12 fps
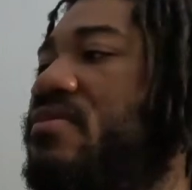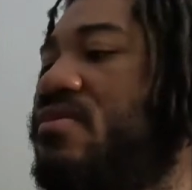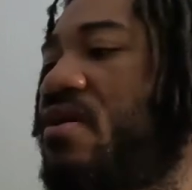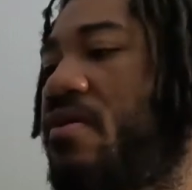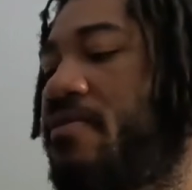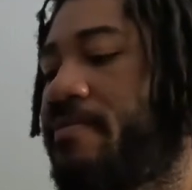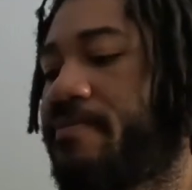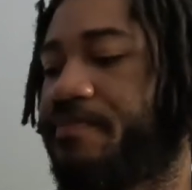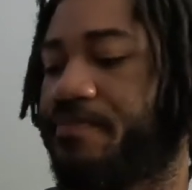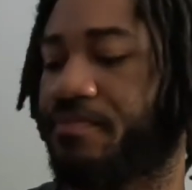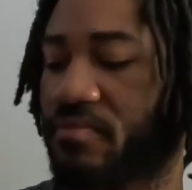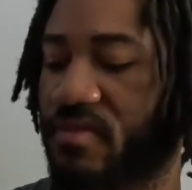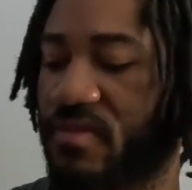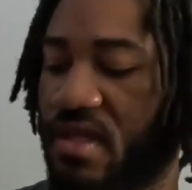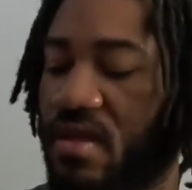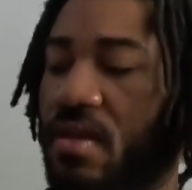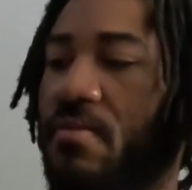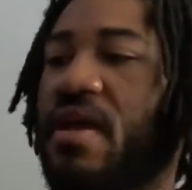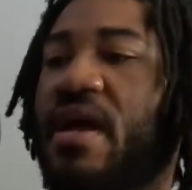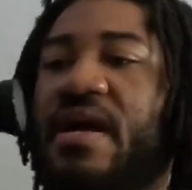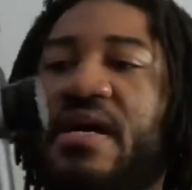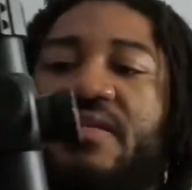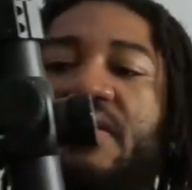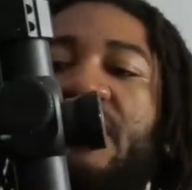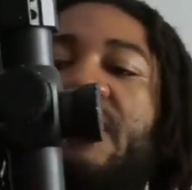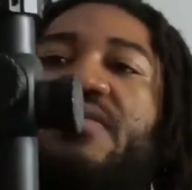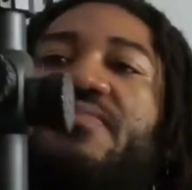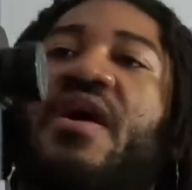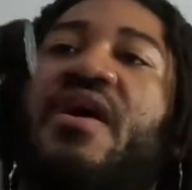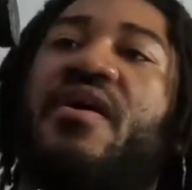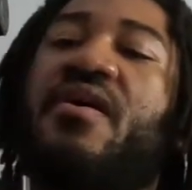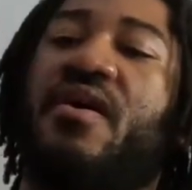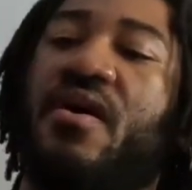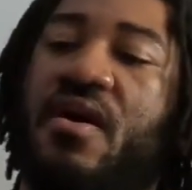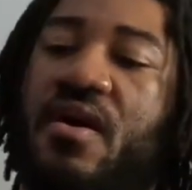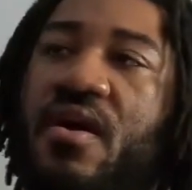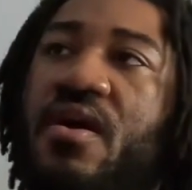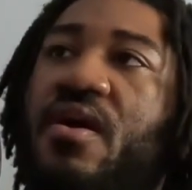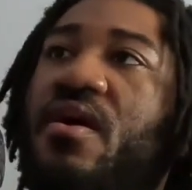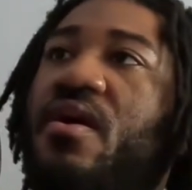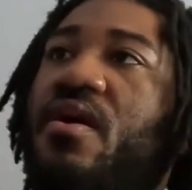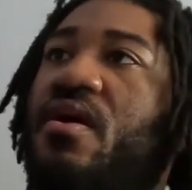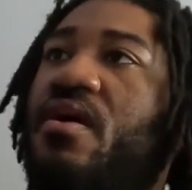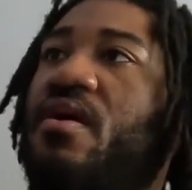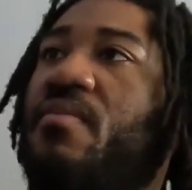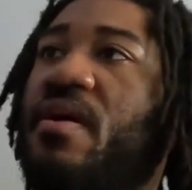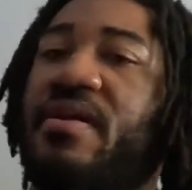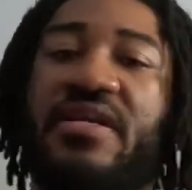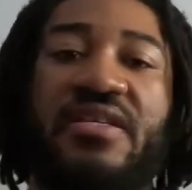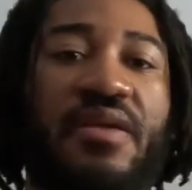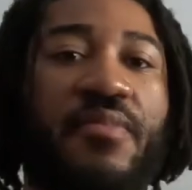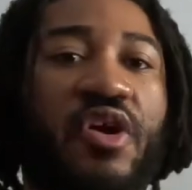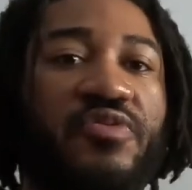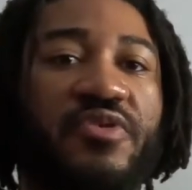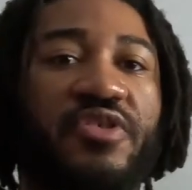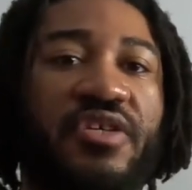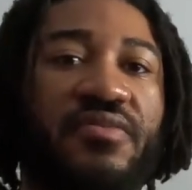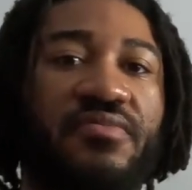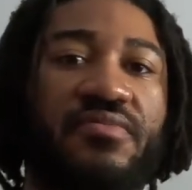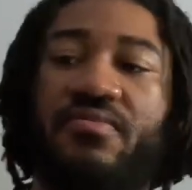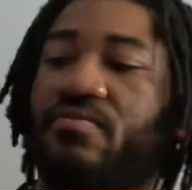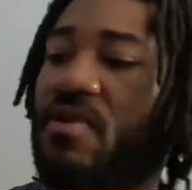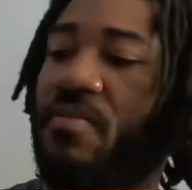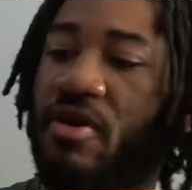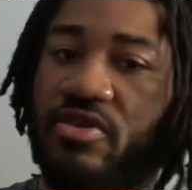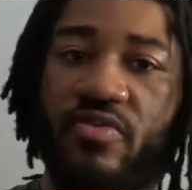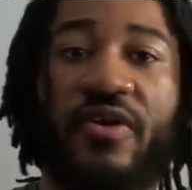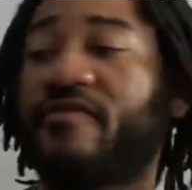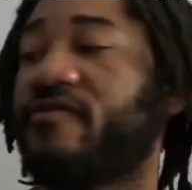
So, but yeah, guys, this is my designated marksmanship, my Mark 12.